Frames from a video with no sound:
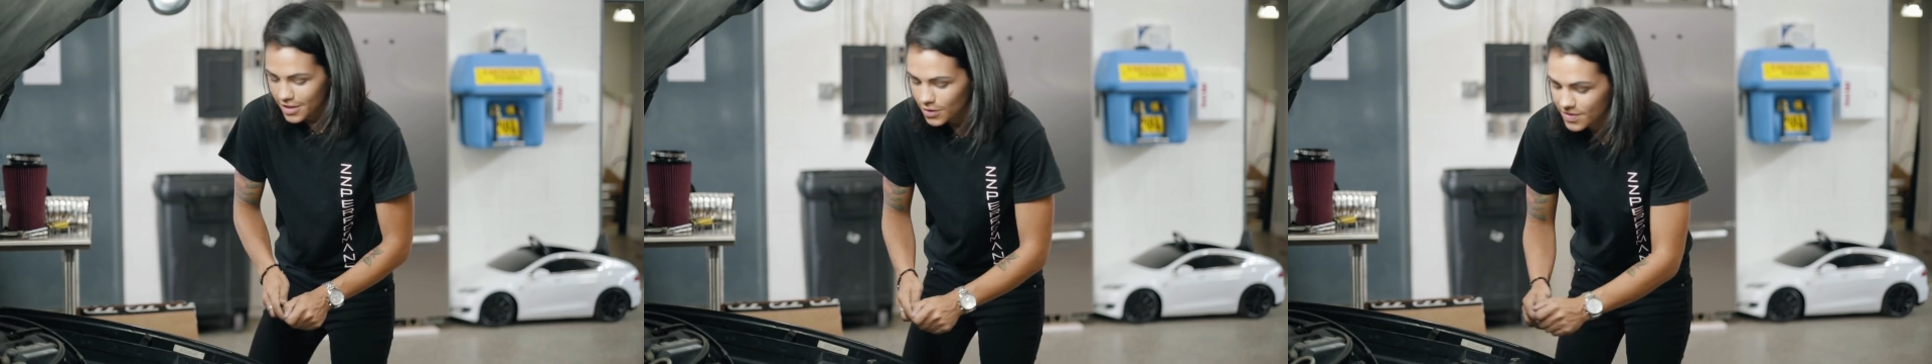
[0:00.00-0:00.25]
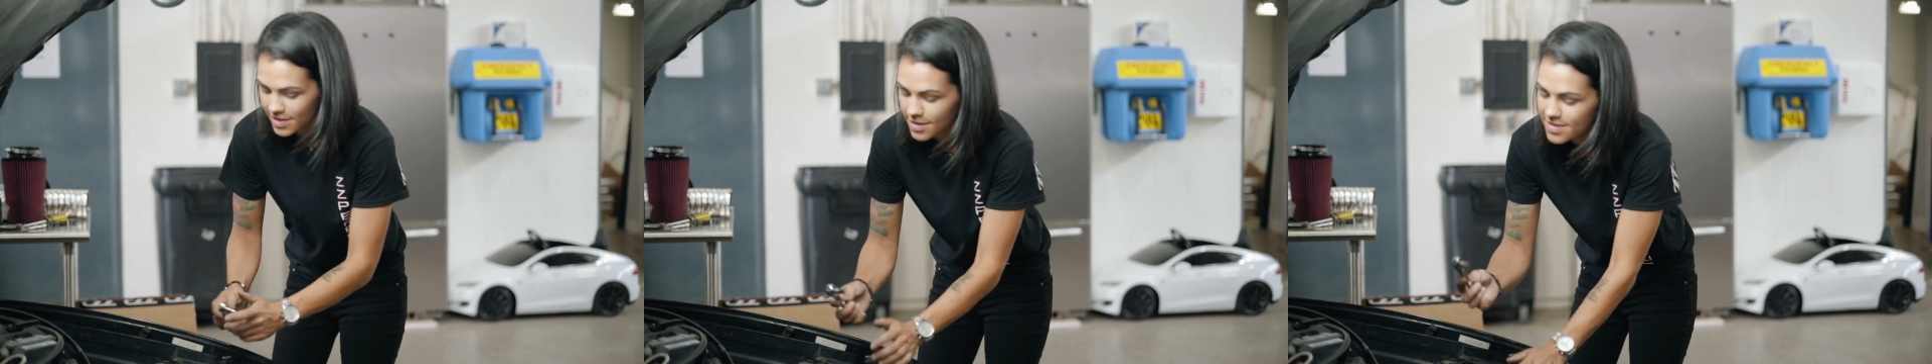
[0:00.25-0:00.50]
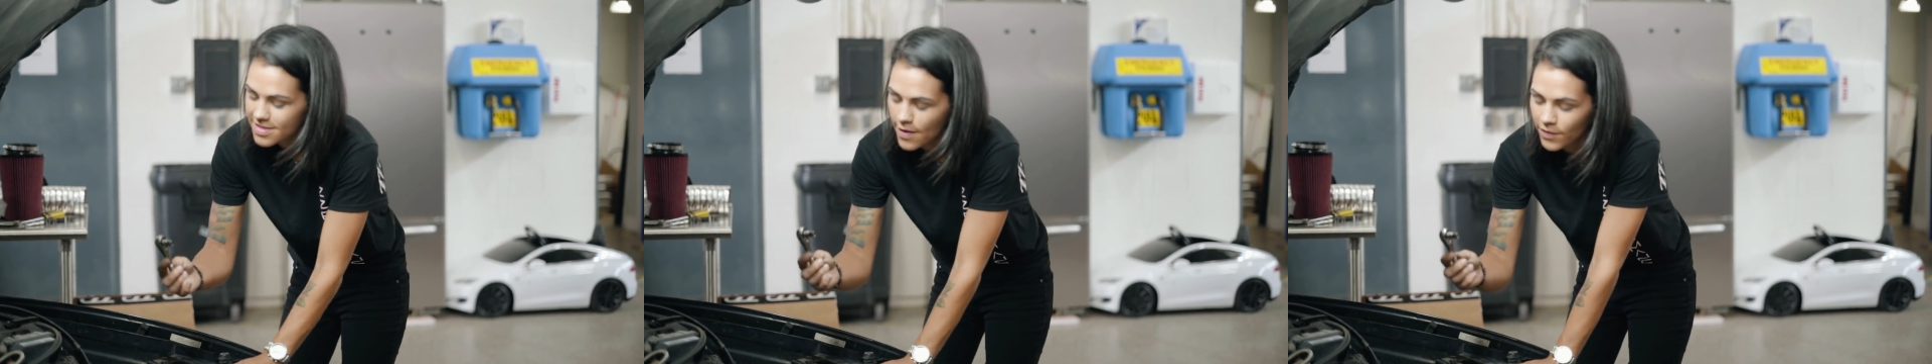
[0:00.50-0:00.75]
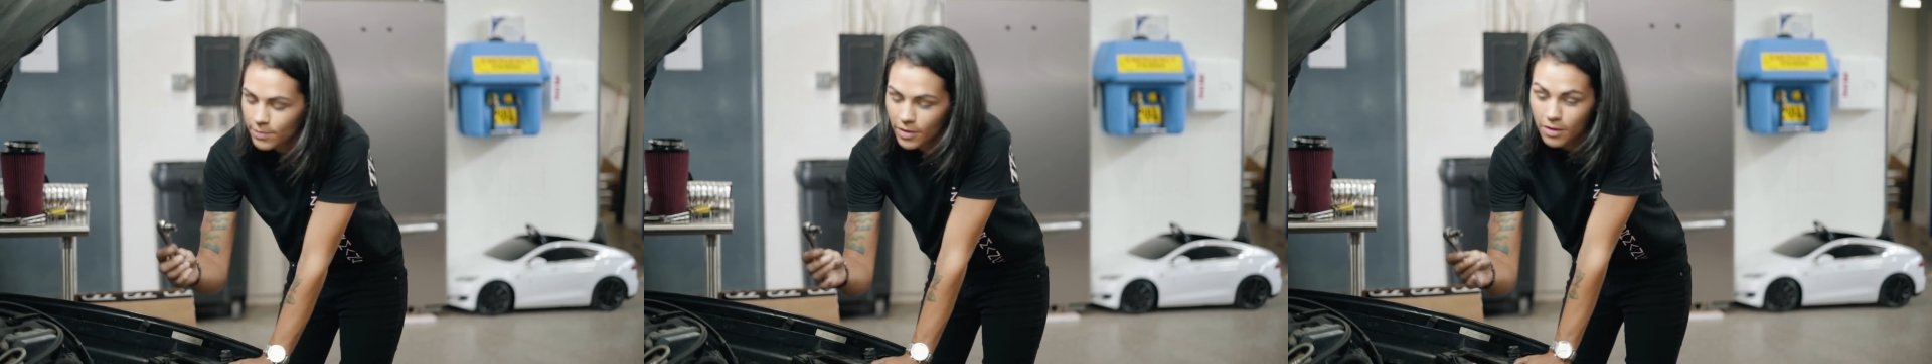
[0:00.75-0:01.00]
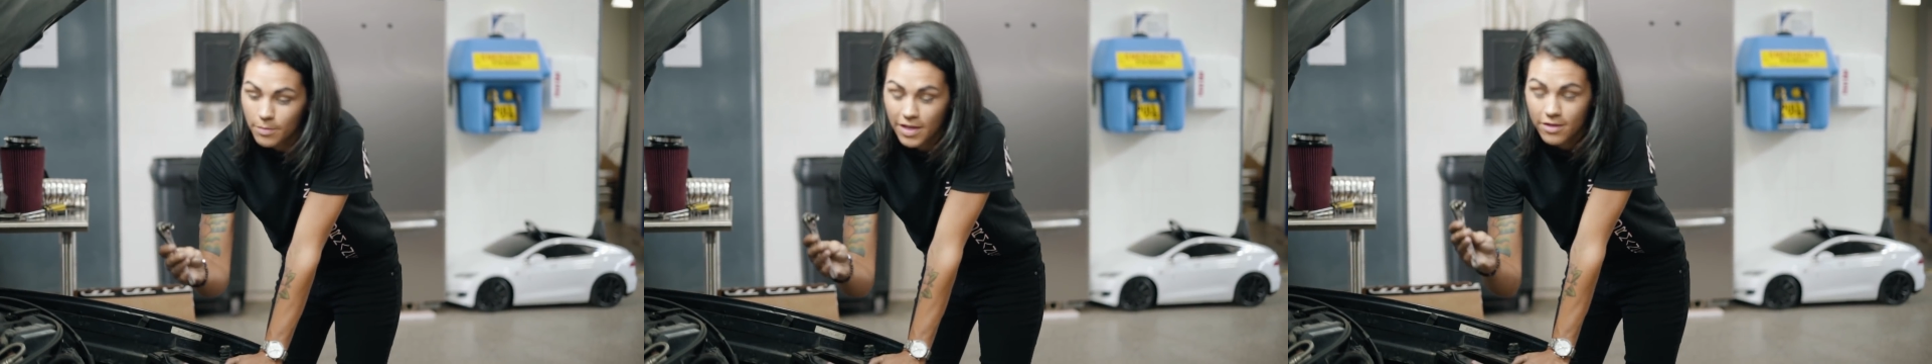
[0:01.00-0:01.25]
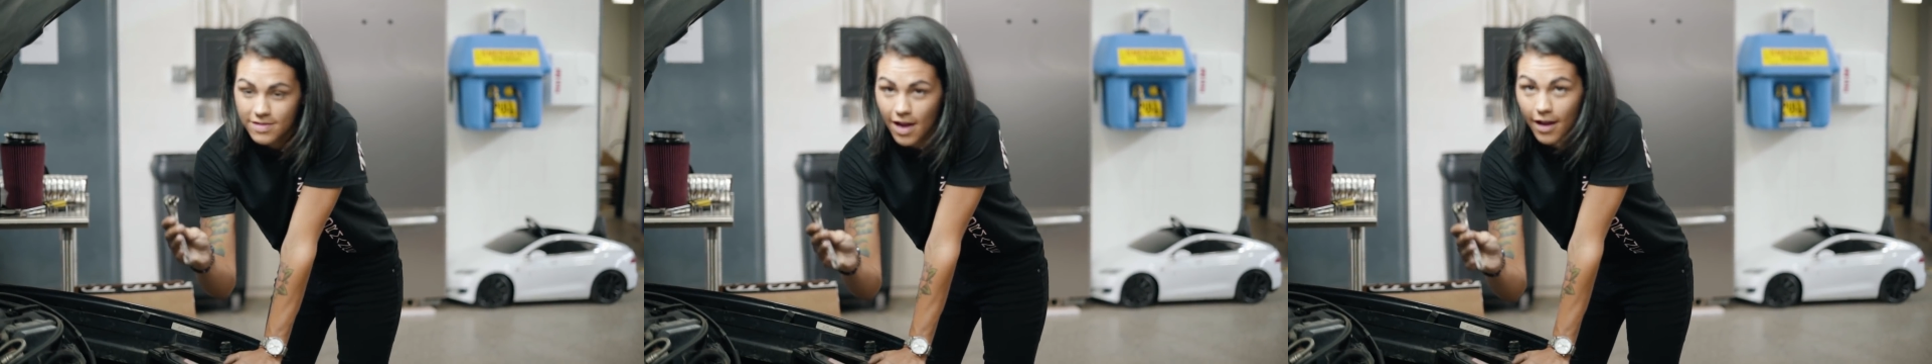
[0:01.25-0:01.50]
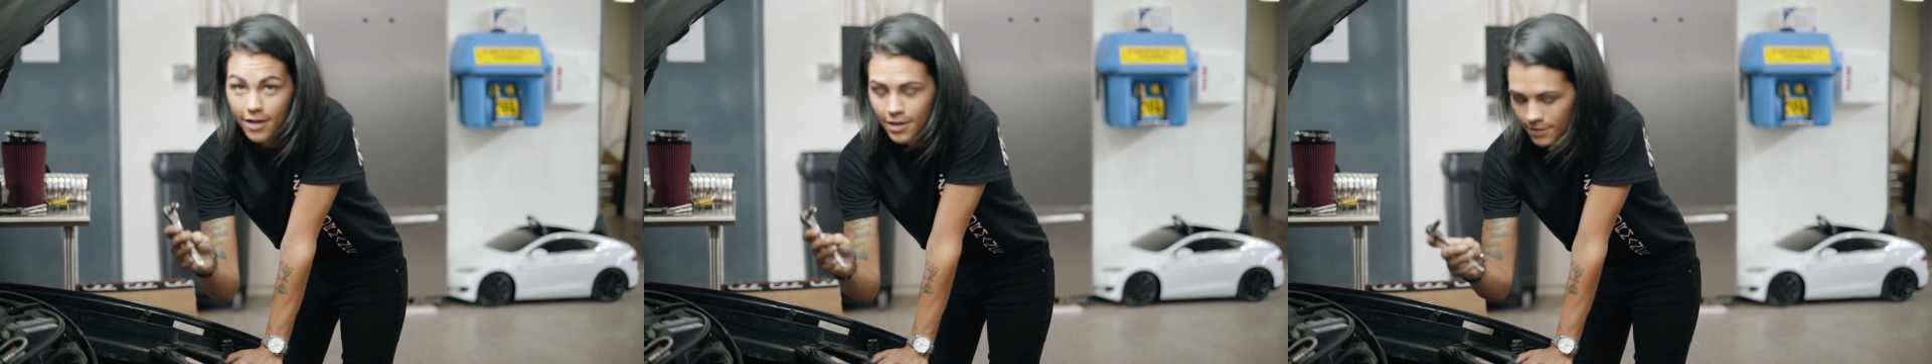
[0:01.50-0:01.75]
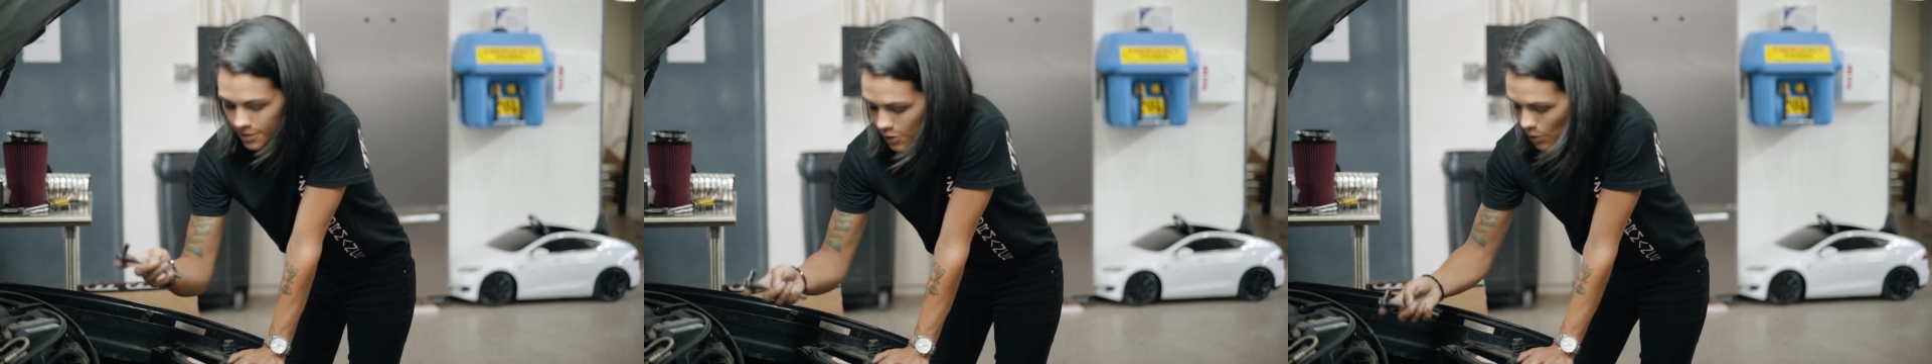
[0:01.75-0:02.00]
Using a 7mm
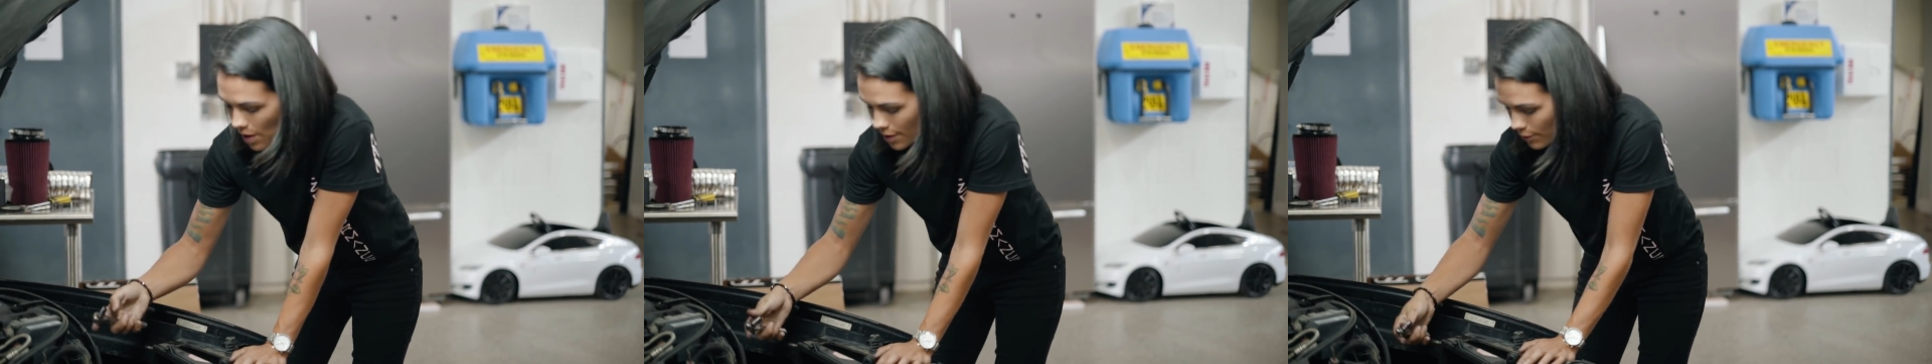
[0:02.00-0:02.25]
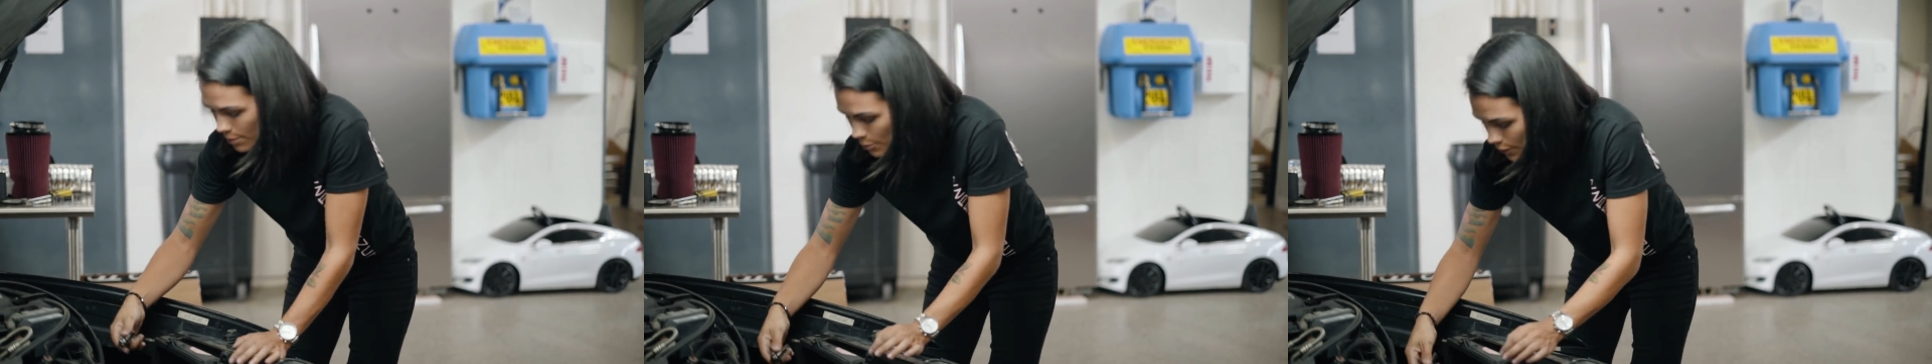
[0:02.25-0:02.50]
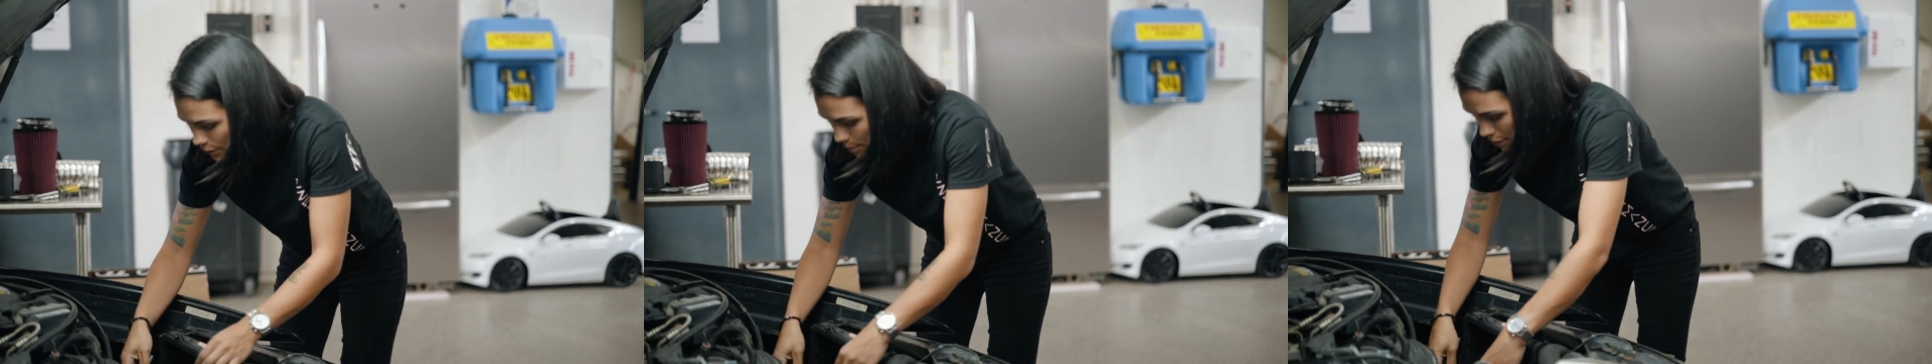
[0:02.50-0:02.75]
socket, you want to remove the